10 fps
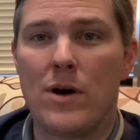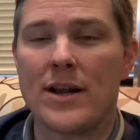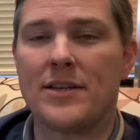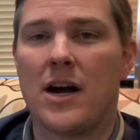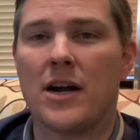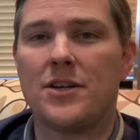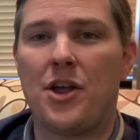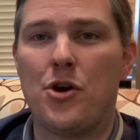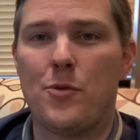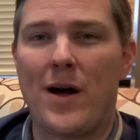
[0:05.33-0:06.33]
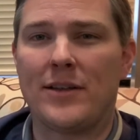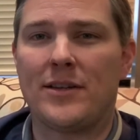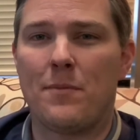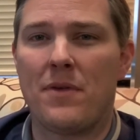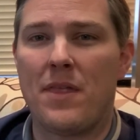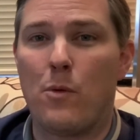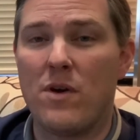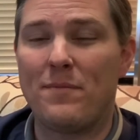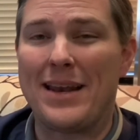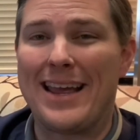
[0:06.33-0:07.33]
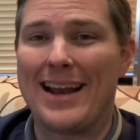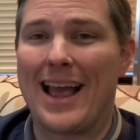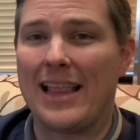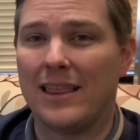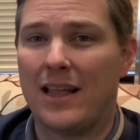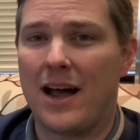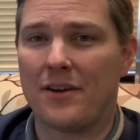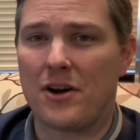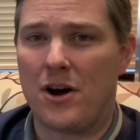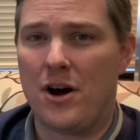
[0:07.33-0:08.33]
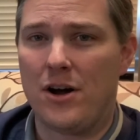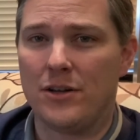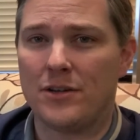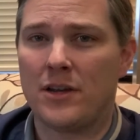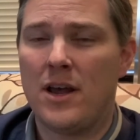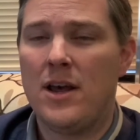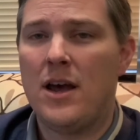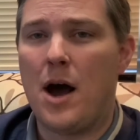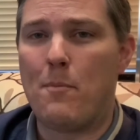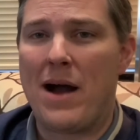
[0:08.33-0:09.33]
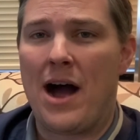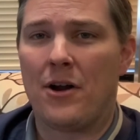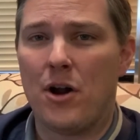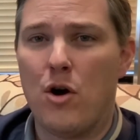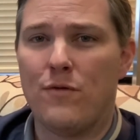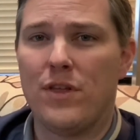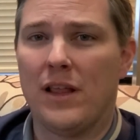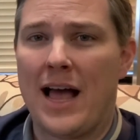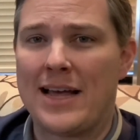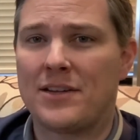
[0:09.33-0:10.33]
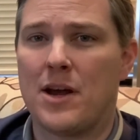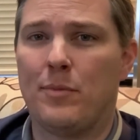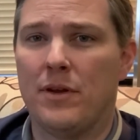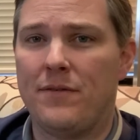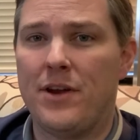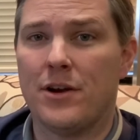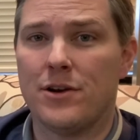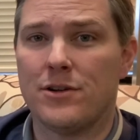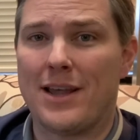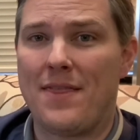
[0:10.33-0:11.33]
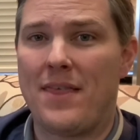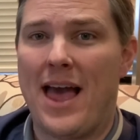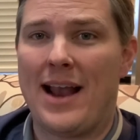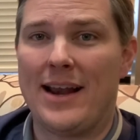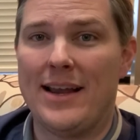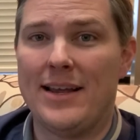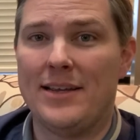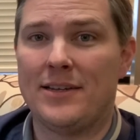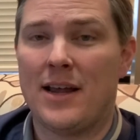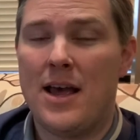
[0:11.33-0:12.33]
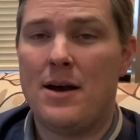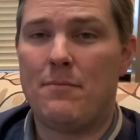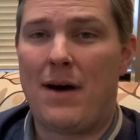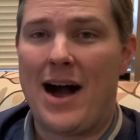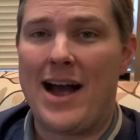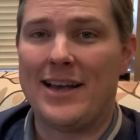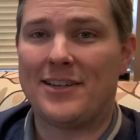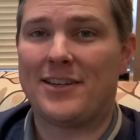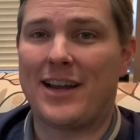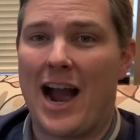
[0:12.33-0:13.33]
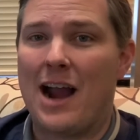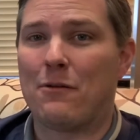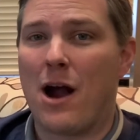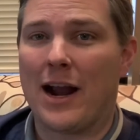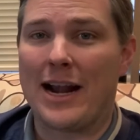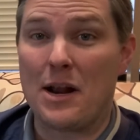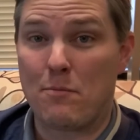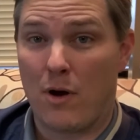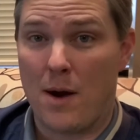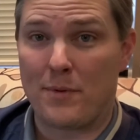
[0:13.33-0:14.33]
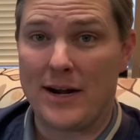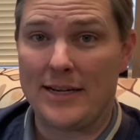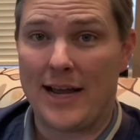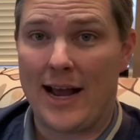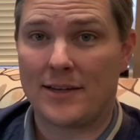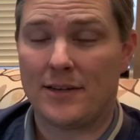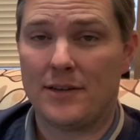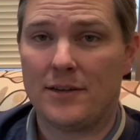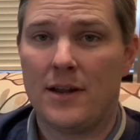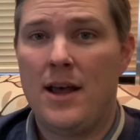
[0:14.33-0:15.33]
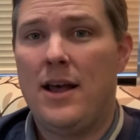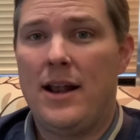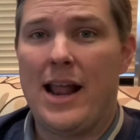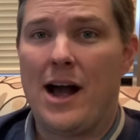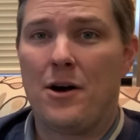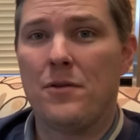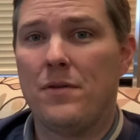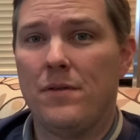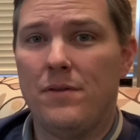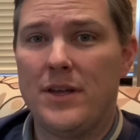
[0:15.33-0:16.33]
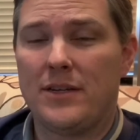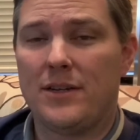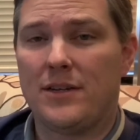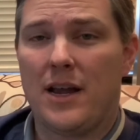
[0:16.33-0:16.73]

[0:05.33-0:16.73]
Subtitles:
to talk to you about something that we've been getting a lot of calls about over the last couple of years, and that is my skyrocketing property taxes. Now, this is